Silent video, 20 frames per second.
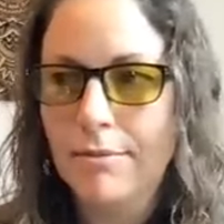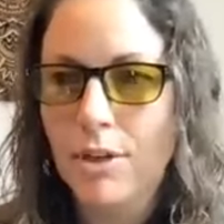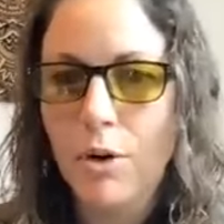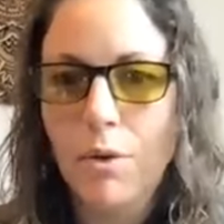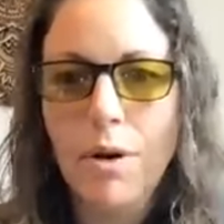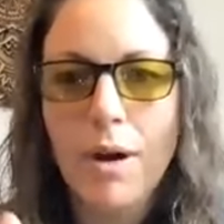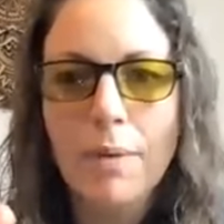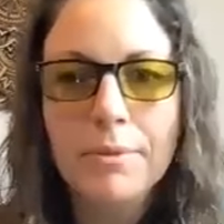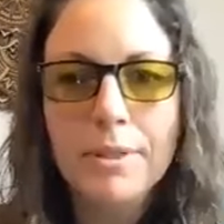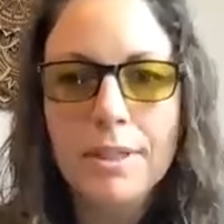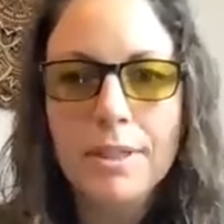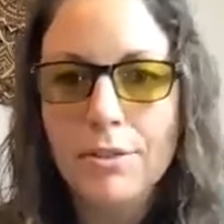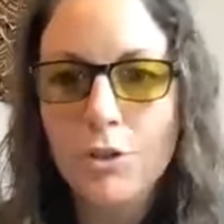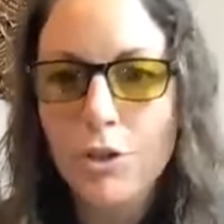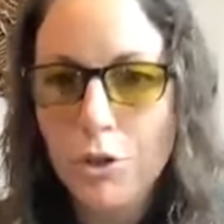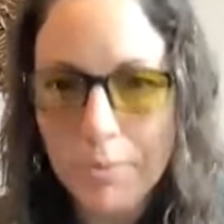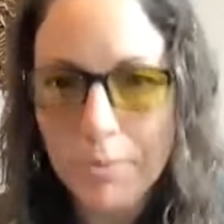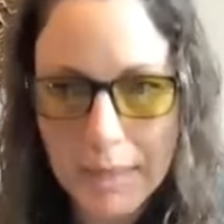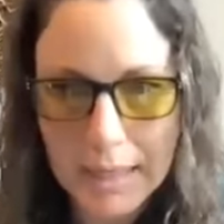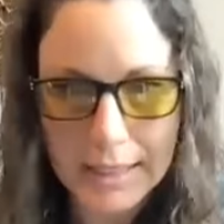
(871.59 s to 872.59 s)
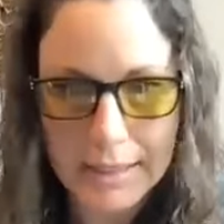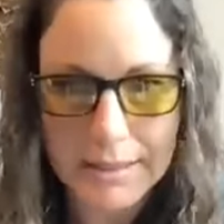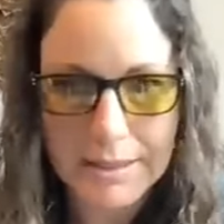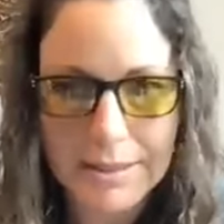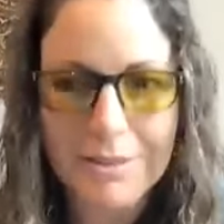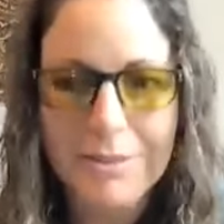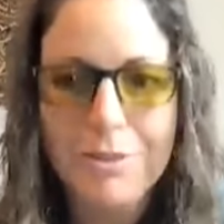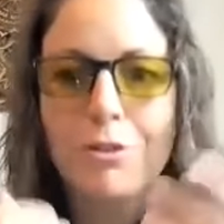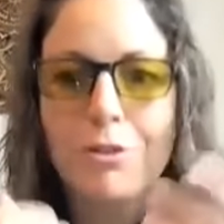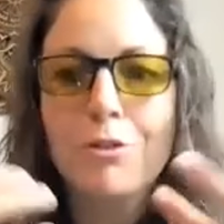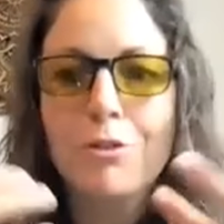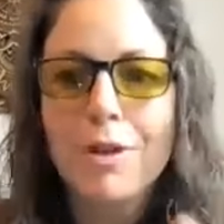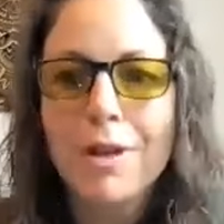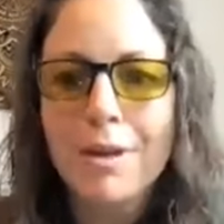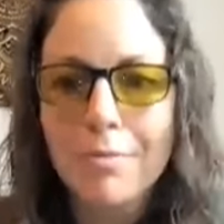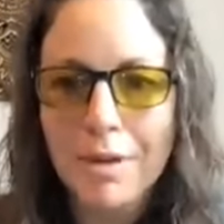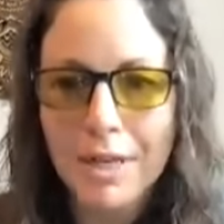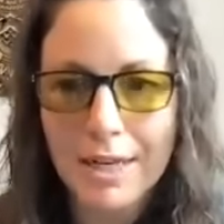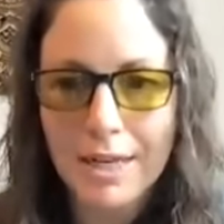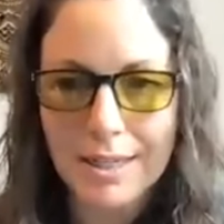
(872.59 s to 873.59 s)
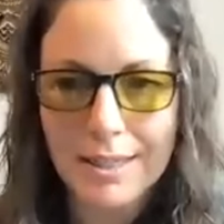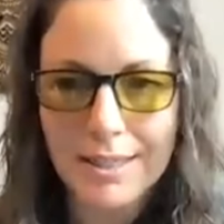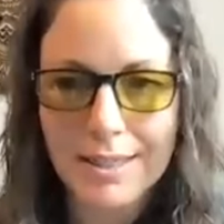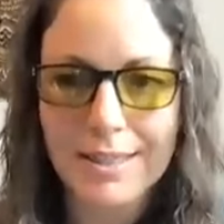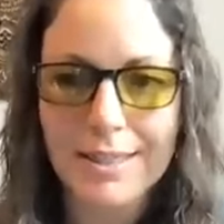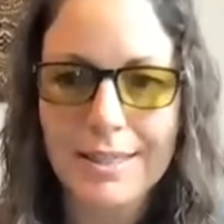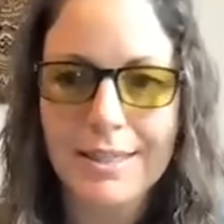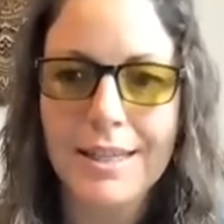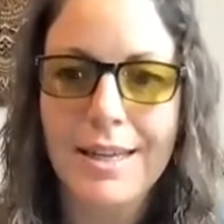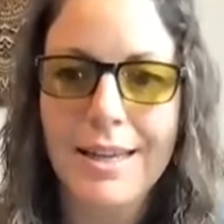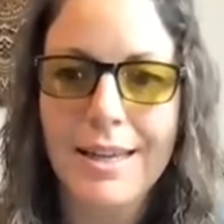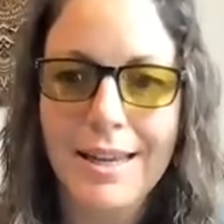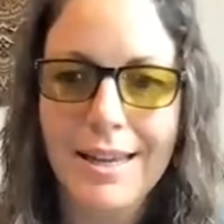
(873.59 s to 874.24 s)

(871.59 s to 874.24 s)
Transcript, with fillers: go up to two minutes, three minutes.